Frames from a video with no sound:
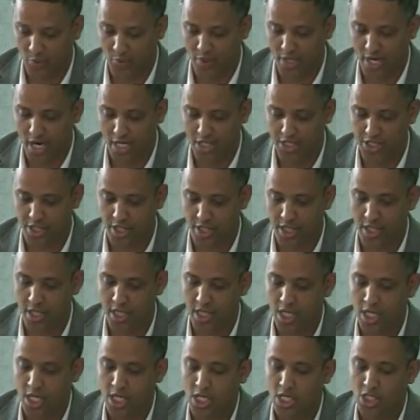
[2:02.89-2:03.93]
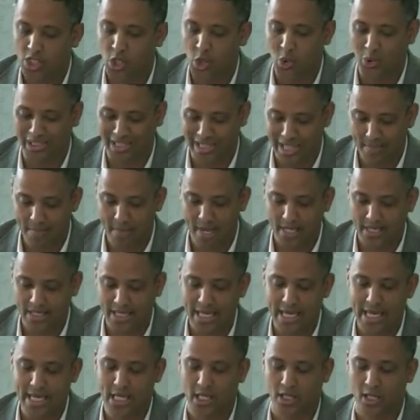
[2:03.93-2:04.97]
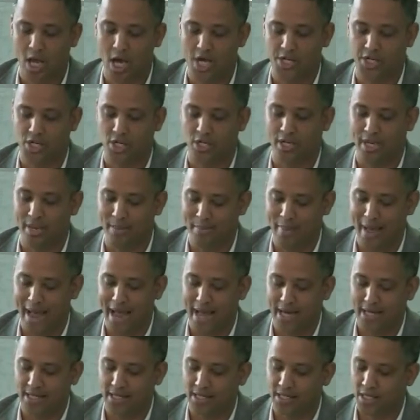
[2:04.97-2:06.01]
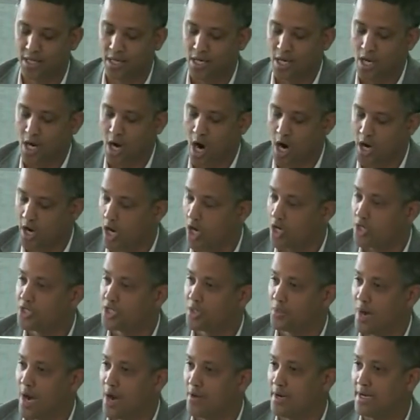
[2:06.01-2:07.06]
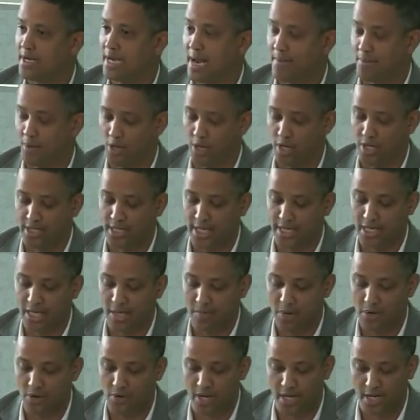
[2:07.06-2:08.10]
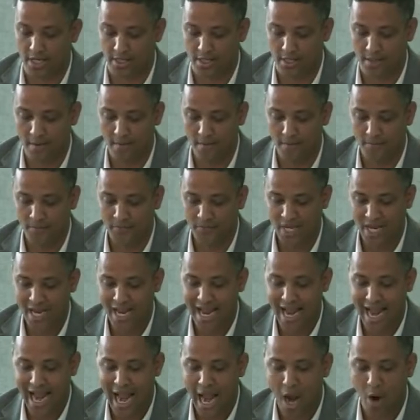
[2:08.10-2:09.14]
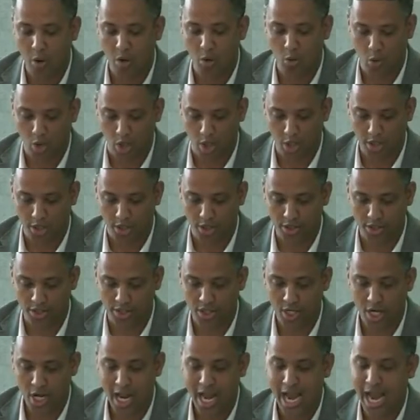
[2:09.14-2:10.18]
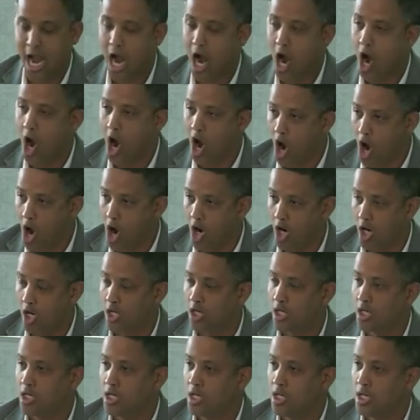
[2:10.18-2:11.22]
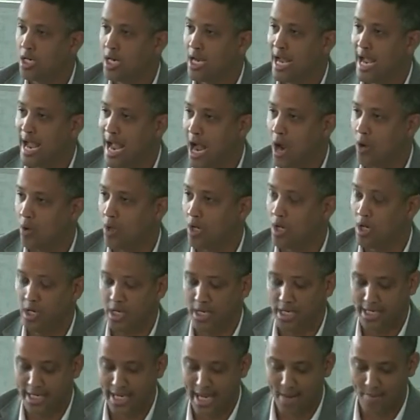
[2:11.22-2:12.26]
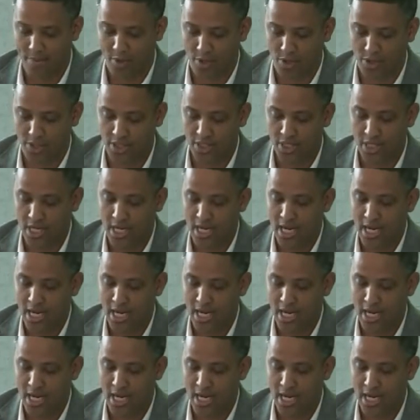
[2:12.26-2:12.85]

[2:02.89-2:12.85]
production to limit the ecological impacts on our surrounding neighborhoods and communities. Our workers are our neighbors.